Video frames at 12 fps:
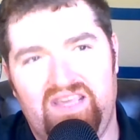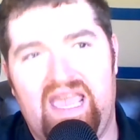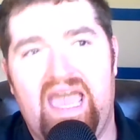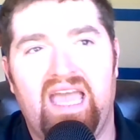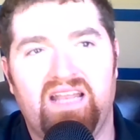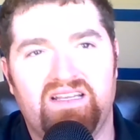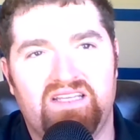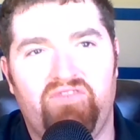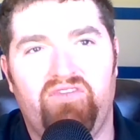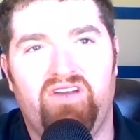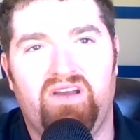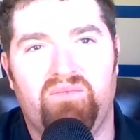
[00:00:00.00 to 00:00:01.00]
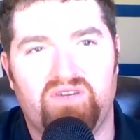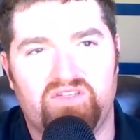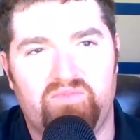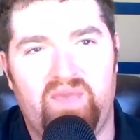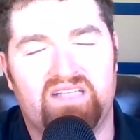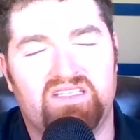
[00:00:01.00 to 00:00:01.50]
You had
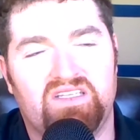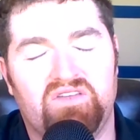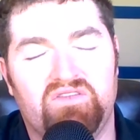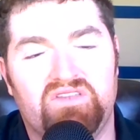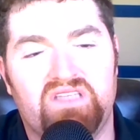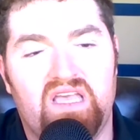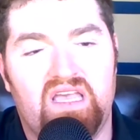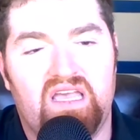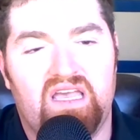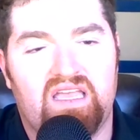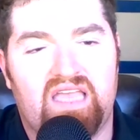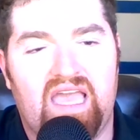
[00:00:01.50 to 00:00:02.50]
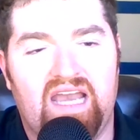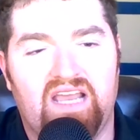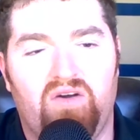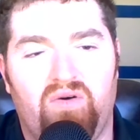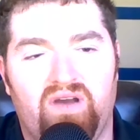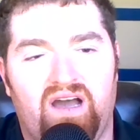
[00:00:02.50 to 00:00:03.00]
different perspectives
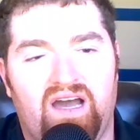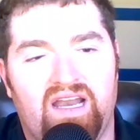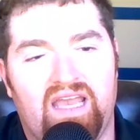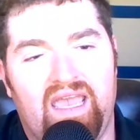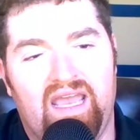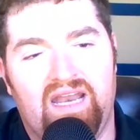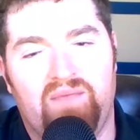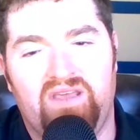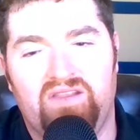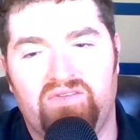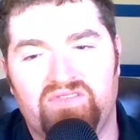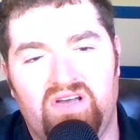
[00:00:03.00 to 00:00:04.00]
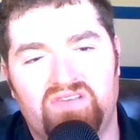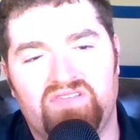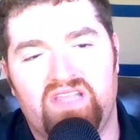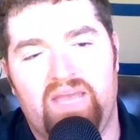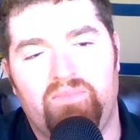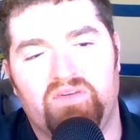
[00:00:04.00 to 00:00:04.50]
kind of going on. And there was
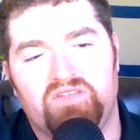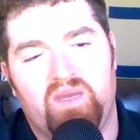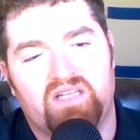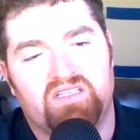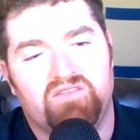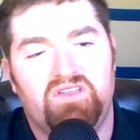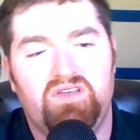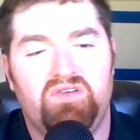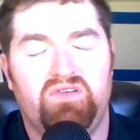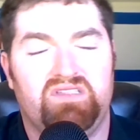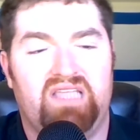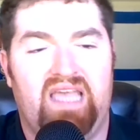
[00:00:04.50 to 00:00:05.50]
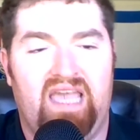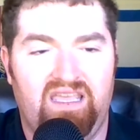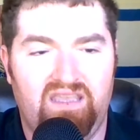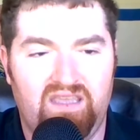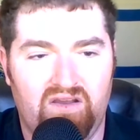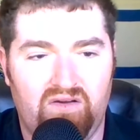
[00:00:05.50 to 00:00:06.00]
also that perspective too, is
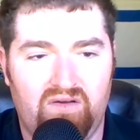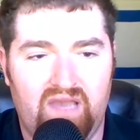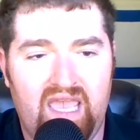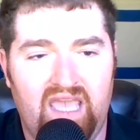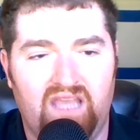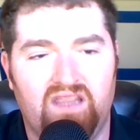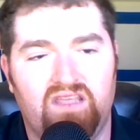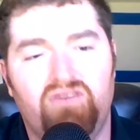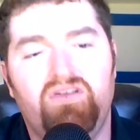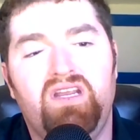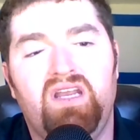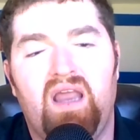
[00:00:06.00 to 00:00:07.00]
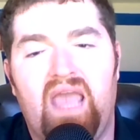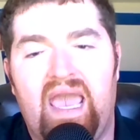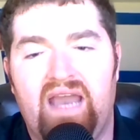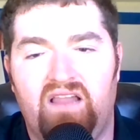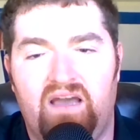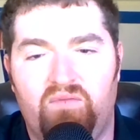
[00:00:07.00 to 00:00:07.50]
that, hey, the
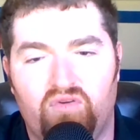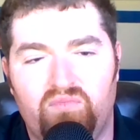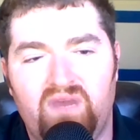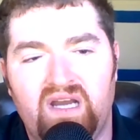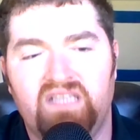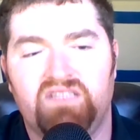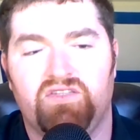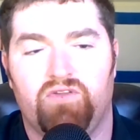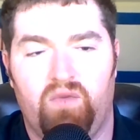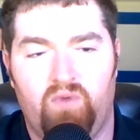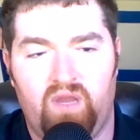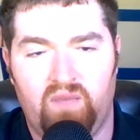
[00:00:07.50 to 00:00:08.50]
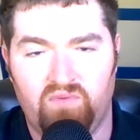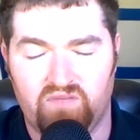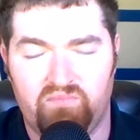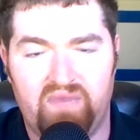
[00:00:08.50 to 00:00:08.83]
Union had a lot more money, so they were